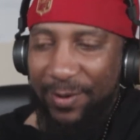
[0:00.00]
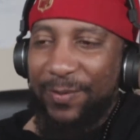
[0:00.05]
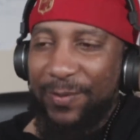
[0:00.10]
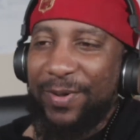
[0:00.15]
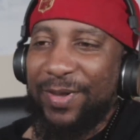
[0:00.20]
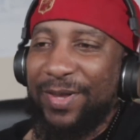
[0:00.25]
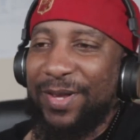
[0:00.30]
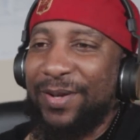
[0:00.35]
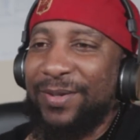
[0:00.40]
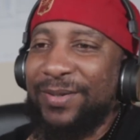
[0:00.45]
Were
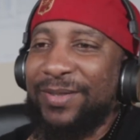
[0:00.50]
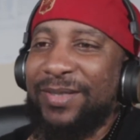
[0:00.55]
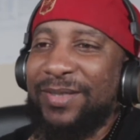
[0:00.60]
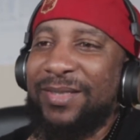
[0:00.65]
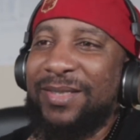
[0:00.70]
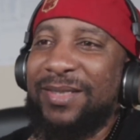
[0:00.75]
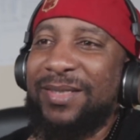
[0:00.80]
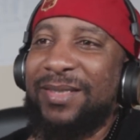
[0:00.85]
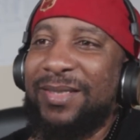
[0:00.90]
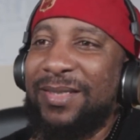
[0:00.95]
those
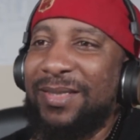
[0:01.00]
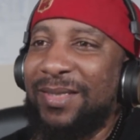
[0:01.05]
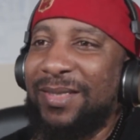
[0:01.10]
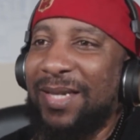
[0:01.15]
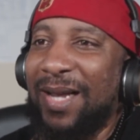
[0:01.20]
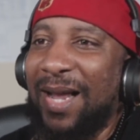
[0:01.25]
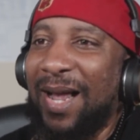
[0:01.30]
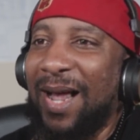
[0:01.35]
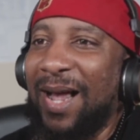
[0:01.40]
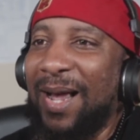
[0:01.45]

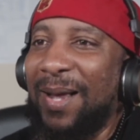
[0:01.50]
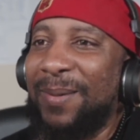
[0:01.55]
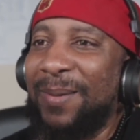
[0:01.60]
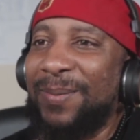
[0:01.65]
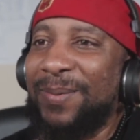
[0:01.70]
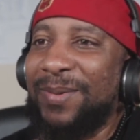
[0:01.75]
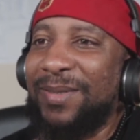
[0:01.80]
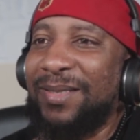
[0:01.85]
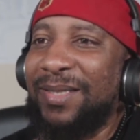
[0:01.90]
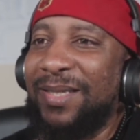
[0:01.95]

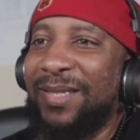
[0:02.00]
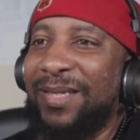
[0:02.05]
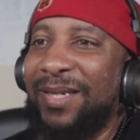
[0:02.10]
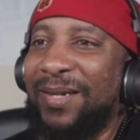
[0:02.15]
tops? I